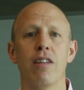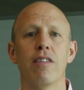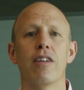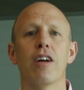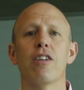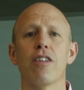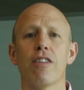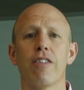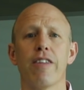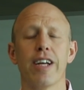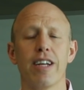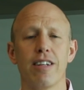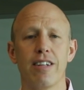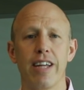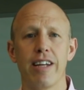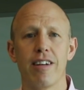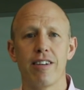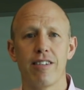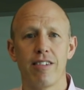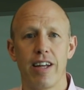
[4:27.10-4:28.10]
The other thing a
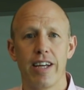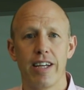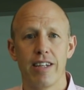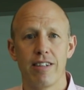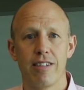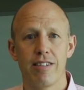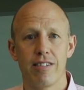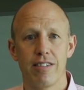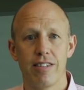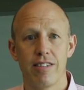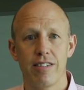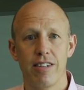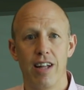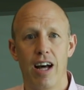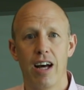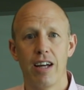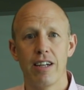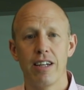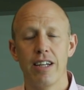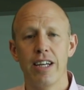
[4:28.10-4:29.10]
data scientist is
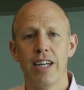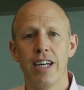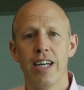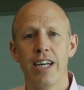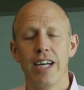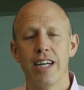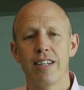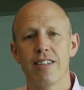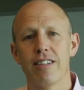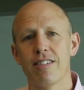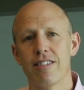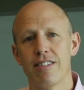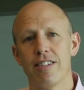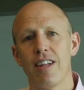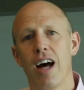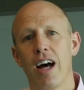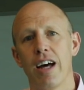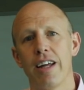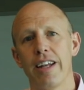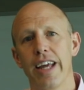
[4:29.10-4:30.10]
not, is it's
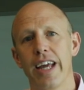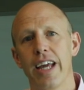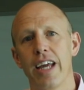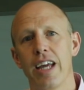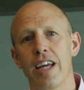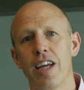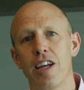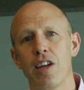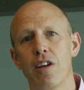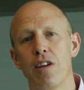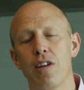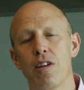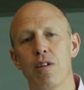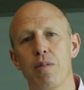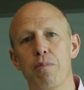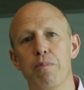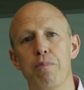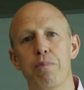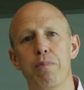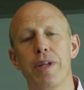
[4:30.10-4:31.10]
not a
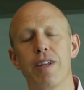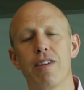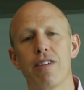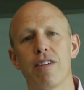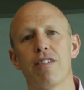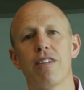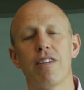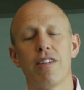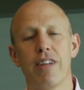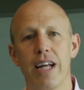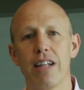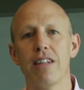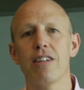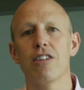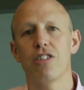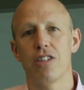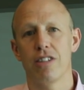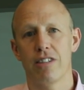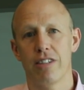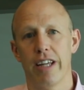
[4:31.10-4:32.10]
business
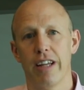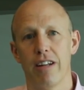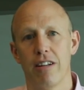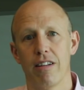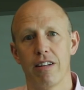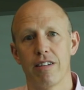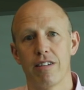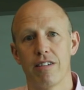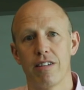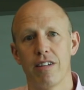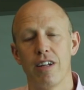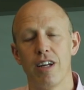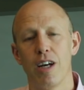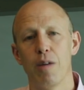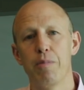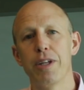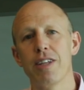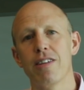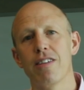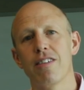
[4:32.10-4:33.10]
intelligence analyst.
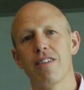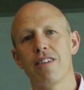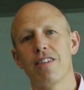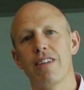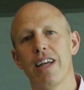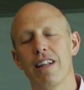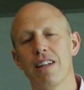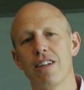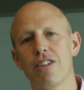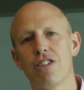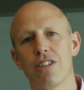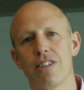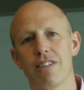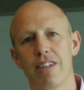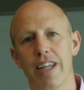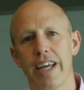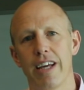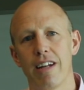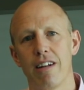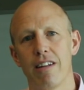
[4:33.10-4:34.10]
A business
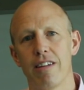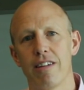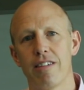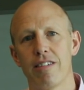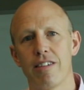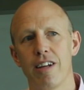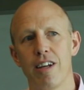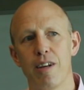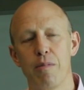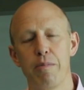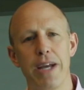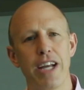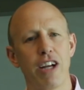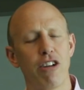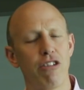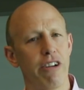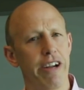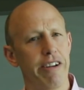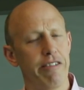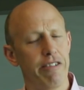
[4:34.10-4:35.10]
intelligence analyst may
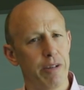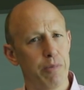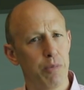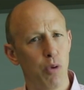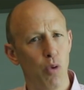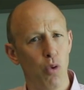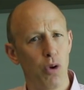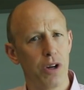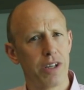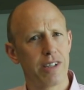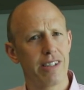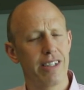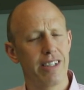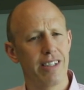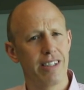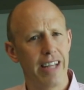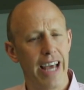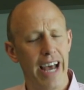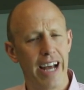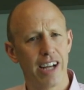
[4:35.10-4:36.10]
create reports
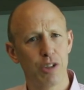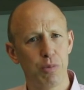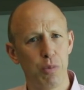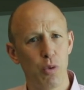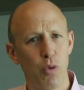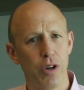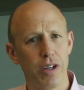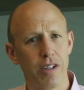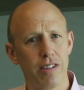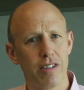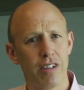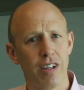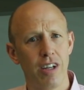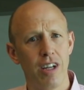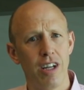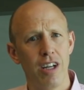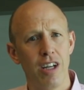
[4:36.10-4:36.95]
and dashboards,